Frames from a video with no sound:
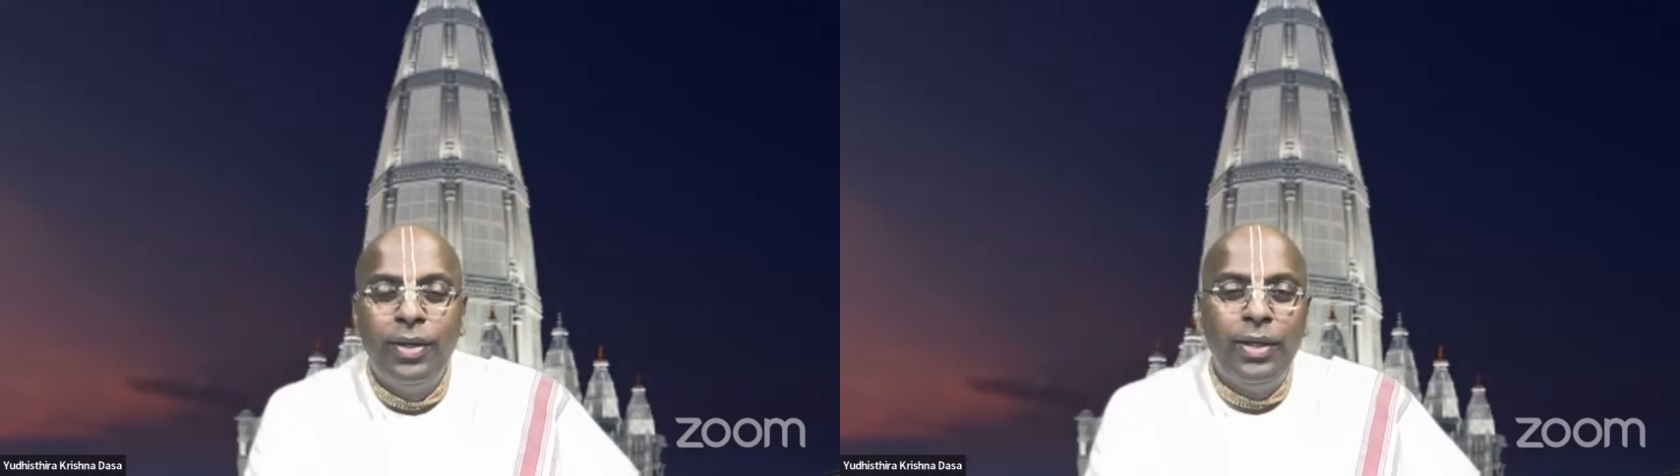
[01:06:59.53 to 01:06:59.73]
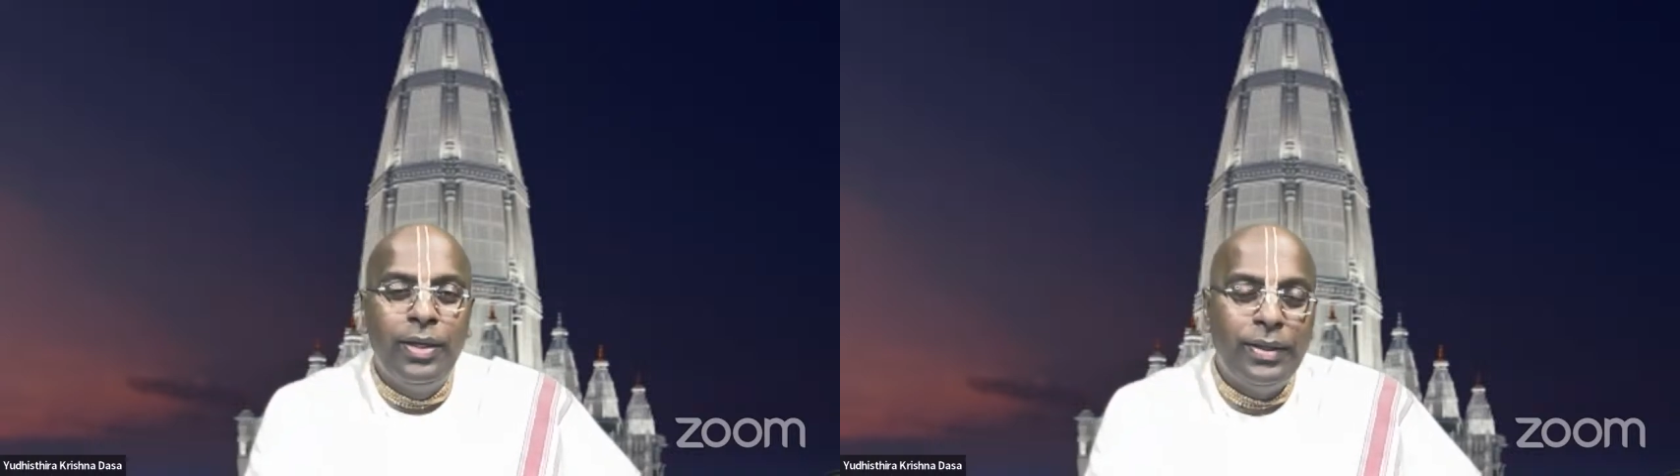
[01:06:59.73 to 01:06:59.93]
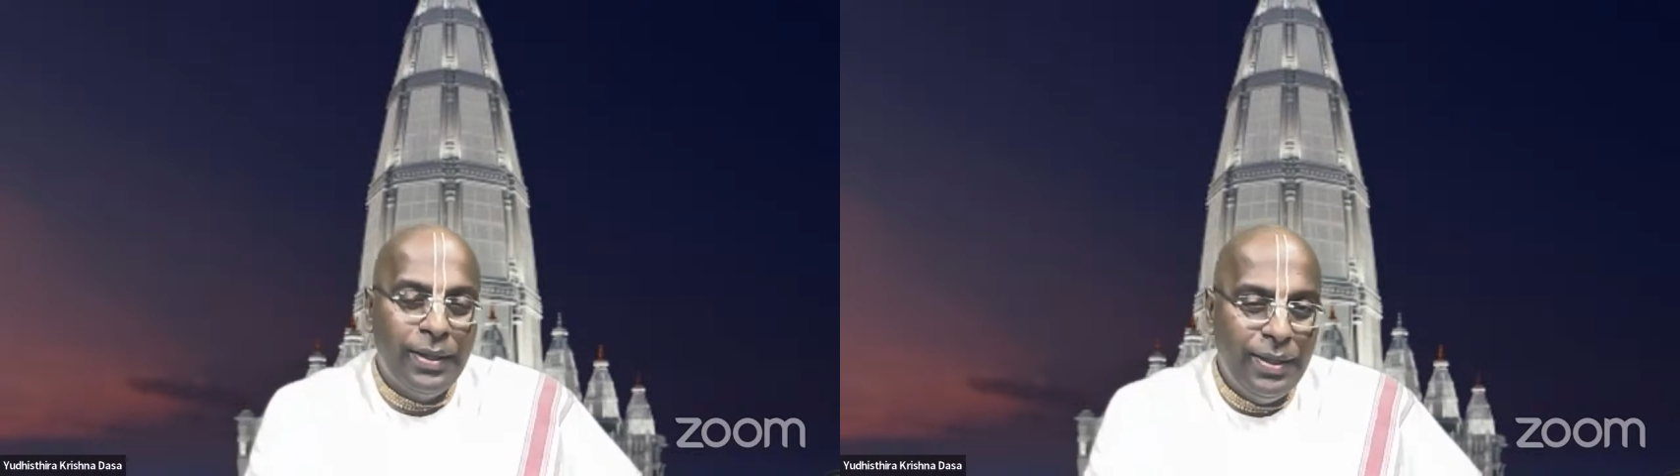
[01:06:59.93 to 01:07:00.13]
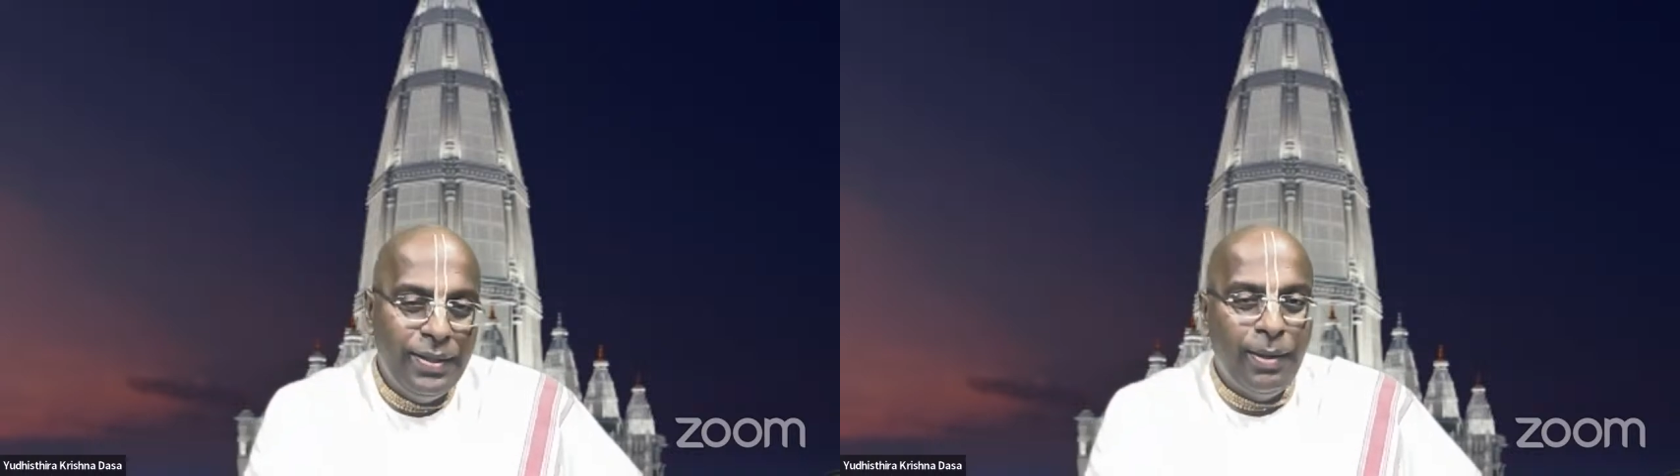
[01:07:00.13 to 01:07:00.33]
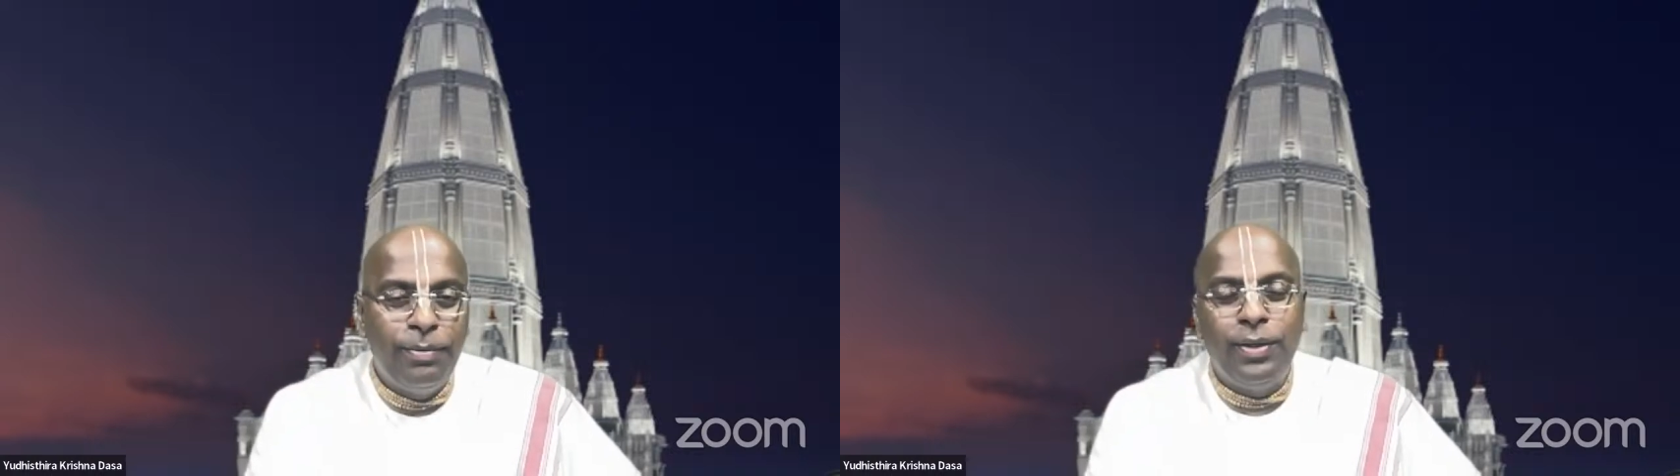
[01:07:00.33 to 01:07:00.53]

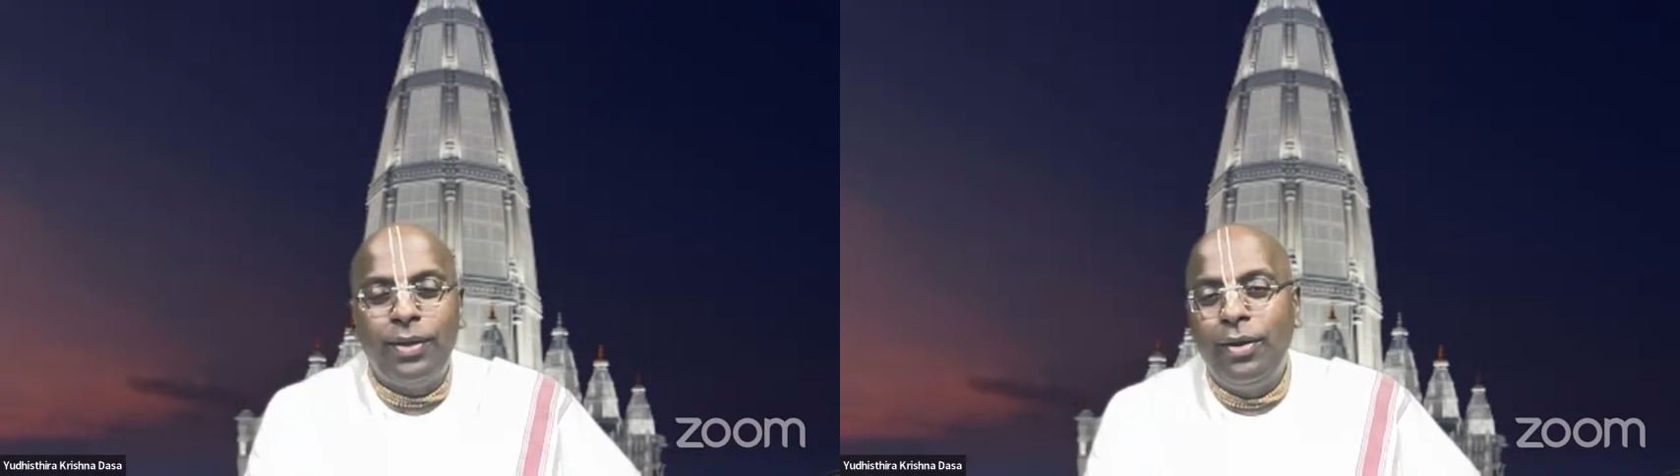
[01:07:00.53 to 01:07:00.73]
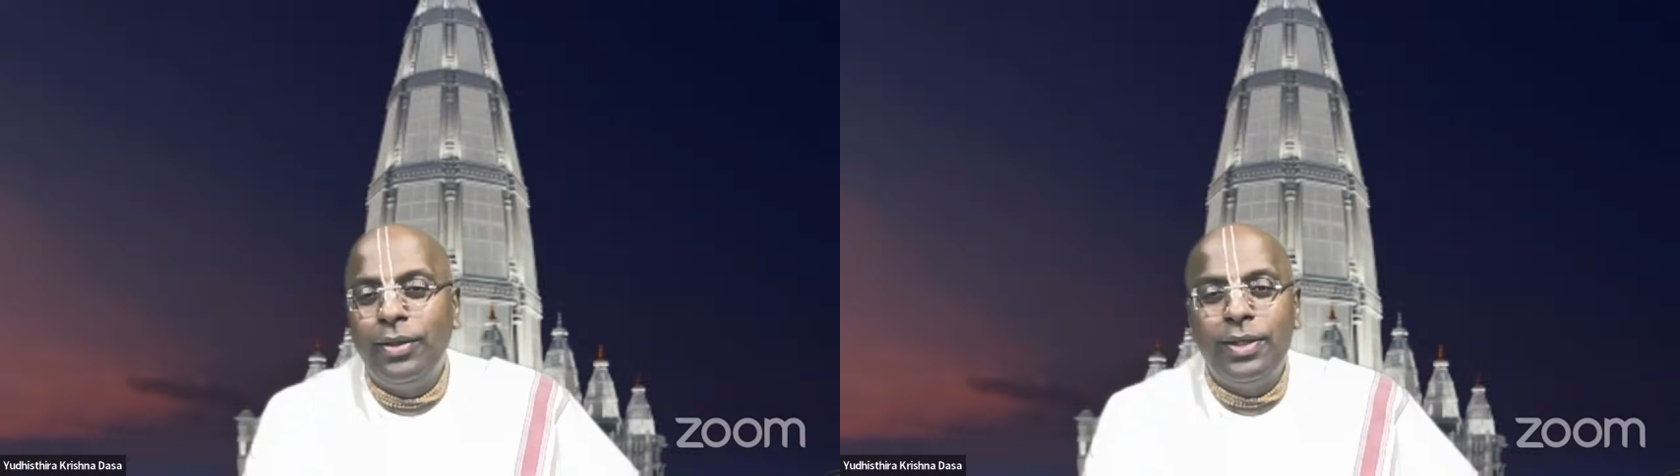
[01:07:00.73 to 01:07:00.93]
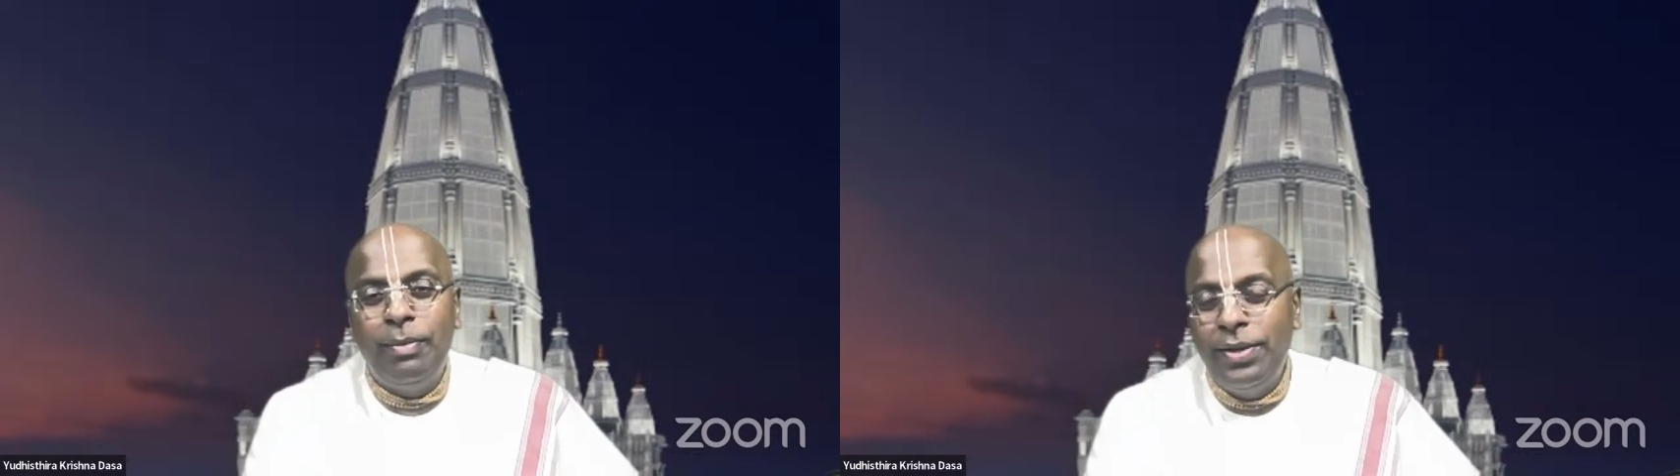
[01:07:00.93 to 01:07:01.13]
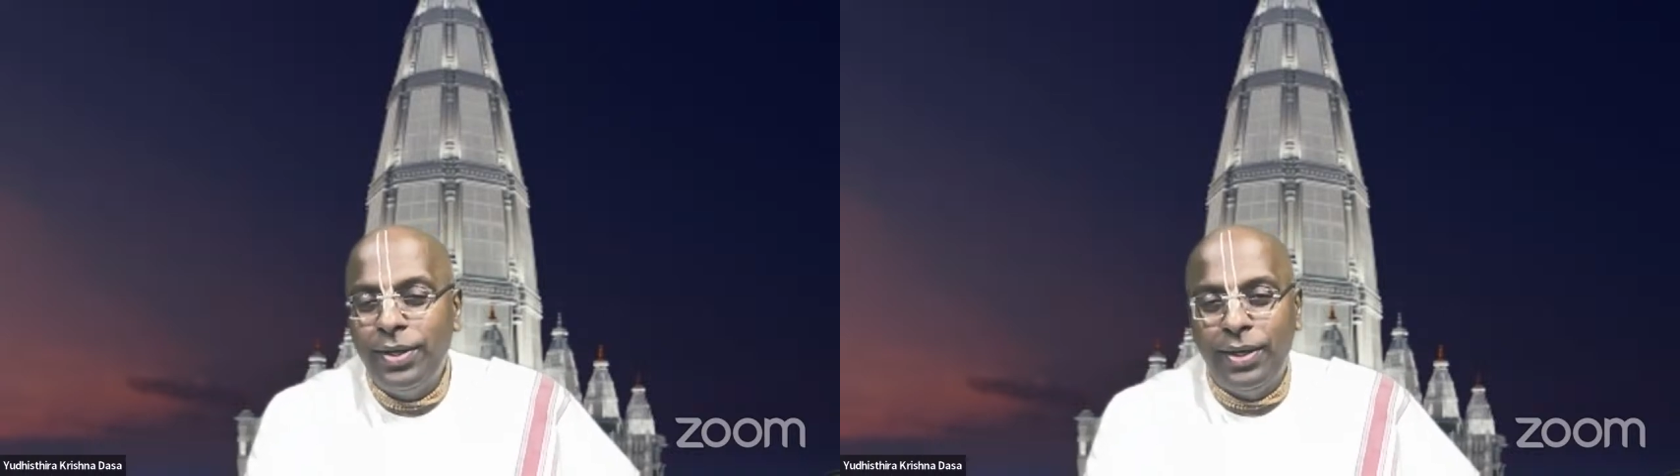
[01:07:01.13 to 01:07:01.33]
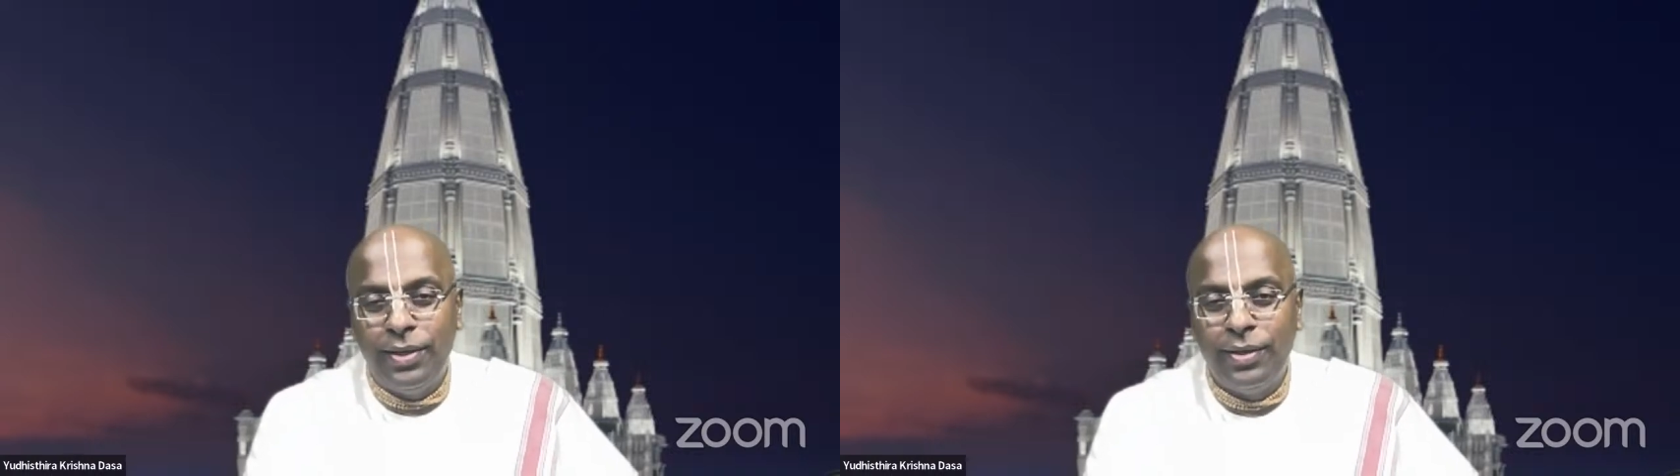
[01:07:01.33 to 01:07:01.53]
13th chapter, all that is
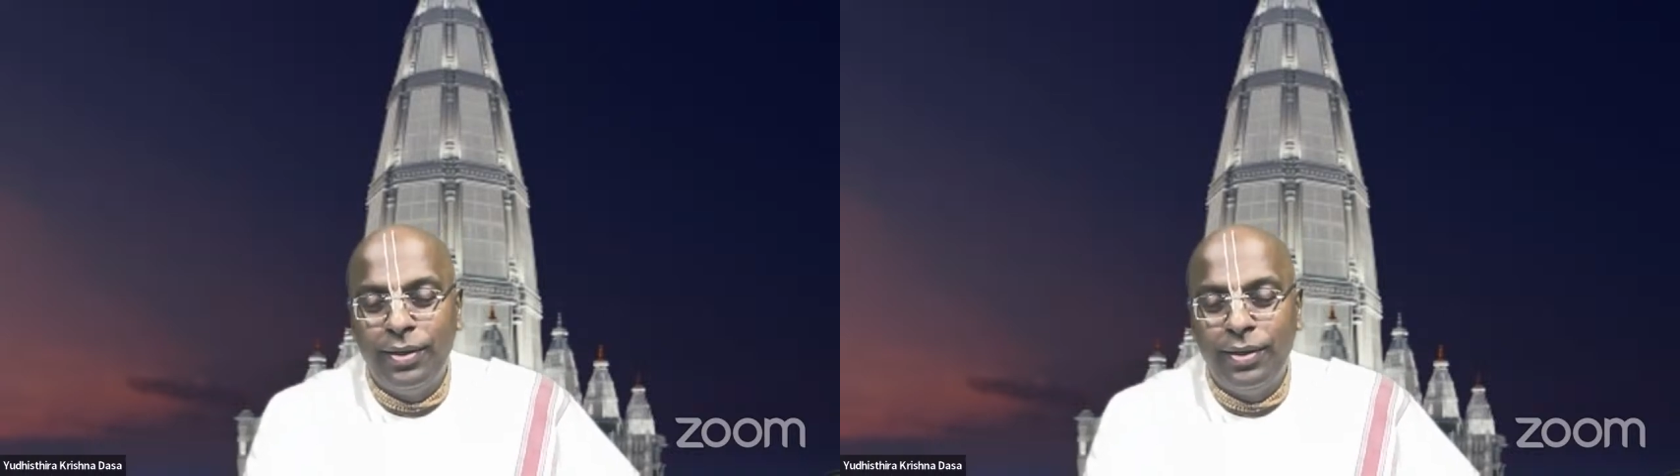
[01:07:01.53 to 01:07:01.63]
mentioned.